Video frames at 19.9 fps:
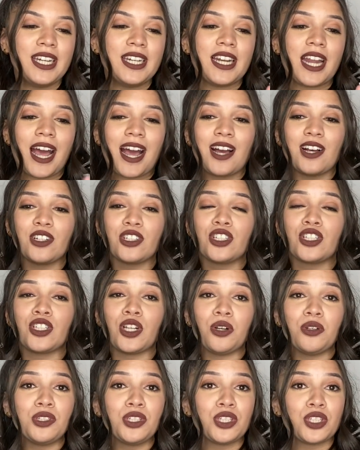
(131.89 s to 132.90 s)
Now,
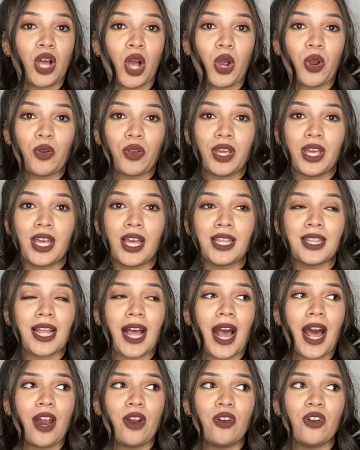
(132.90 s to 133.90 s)
so sorry, like
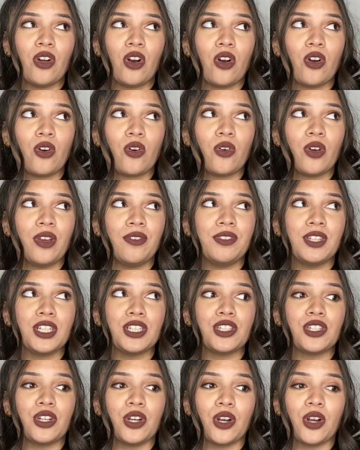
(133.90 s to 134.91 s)
I don't know if
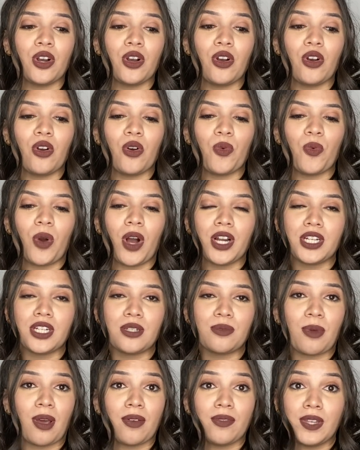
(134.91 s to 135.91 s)
this girl watches
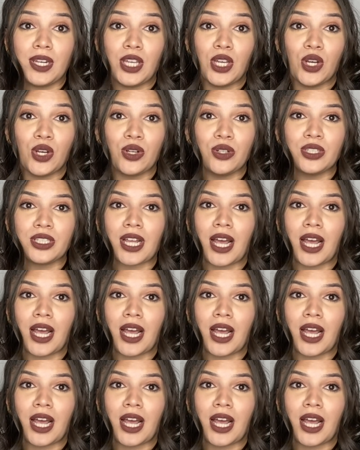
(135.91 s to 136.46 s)
my videos.